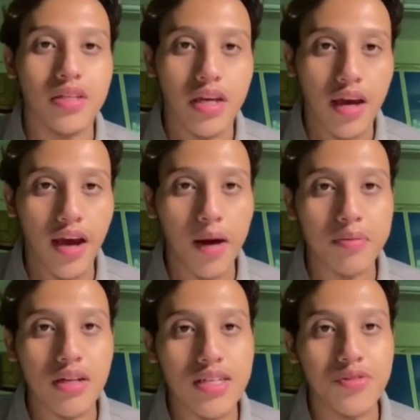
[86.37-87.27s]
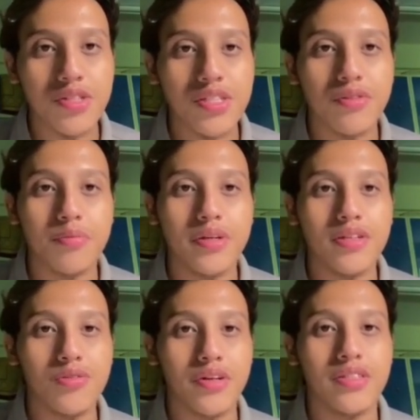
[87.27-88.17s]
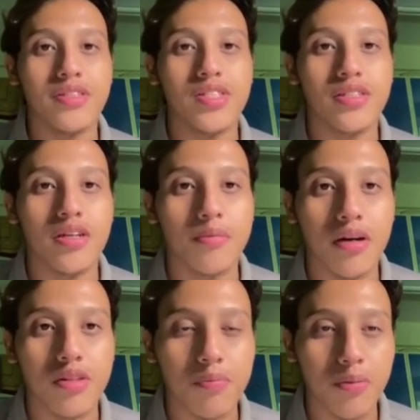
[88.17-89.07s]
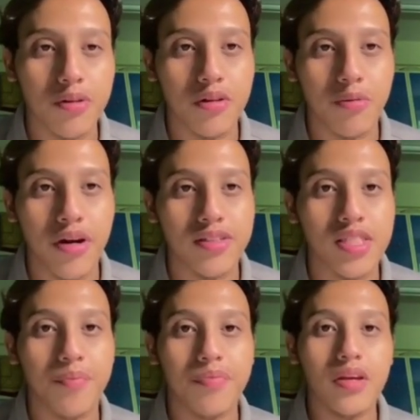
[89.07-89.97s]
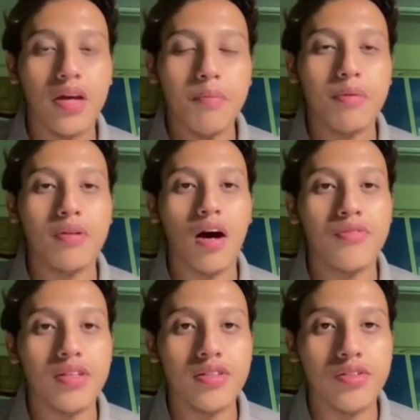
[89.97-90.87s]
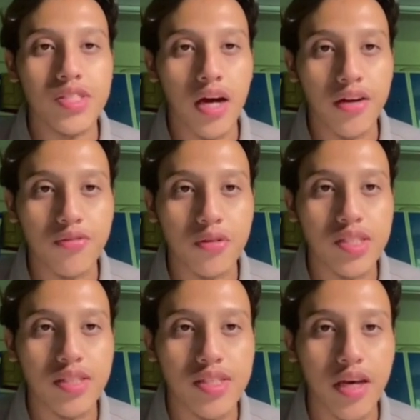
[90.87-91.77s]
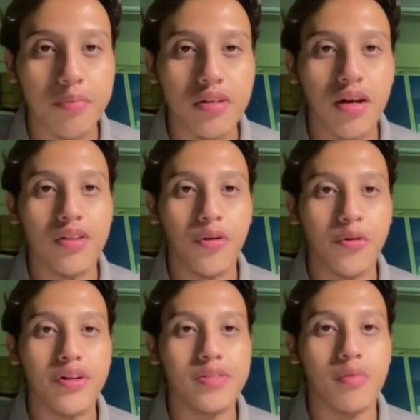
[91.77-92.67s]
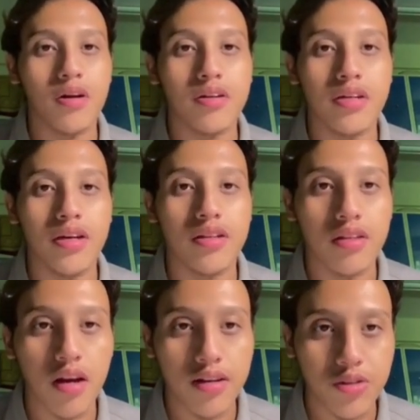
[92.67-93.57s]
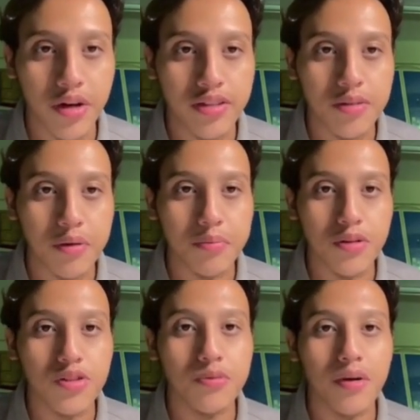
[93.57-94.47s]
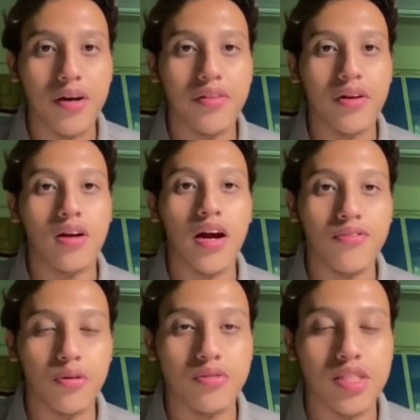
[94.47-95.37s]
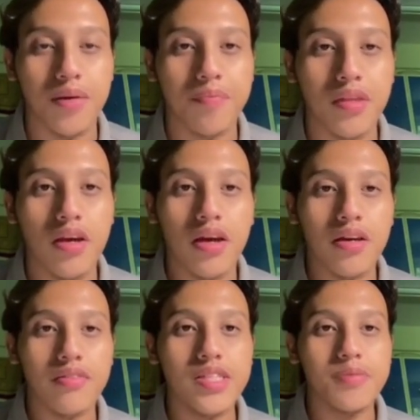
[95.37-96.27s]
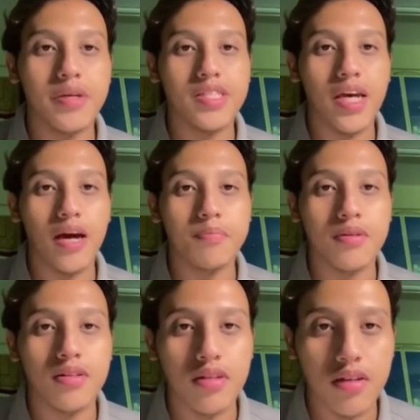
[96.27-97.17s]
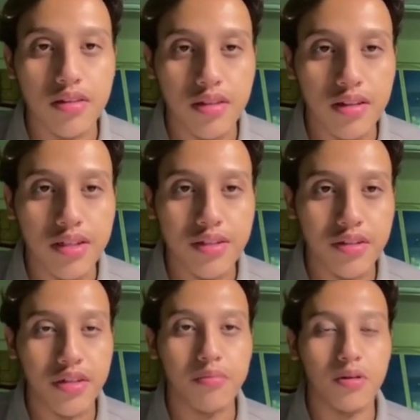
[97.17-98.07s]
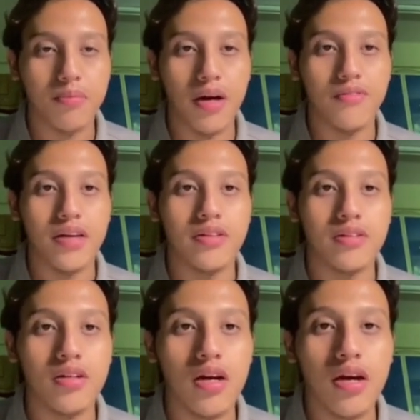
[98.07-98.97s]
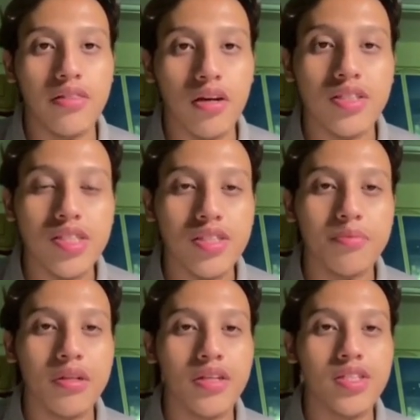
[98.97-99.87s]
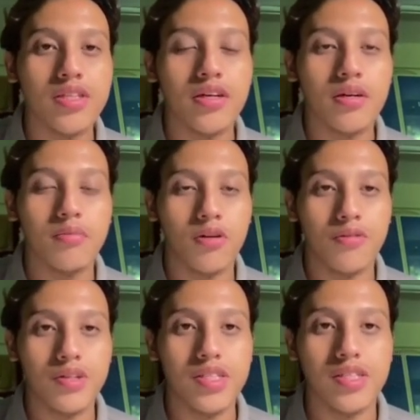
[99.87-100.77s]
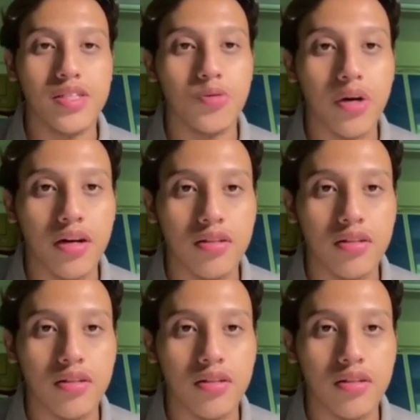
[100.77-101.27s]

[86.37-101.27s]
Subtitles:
Apple has received the biggest recognition among the popular brands. People often use iPhones since Apple got the greatest marketing in attracting people to buy their iPhones. This makes Apple the leader in mobile vendor, not just in Malaysia, but overseas as well.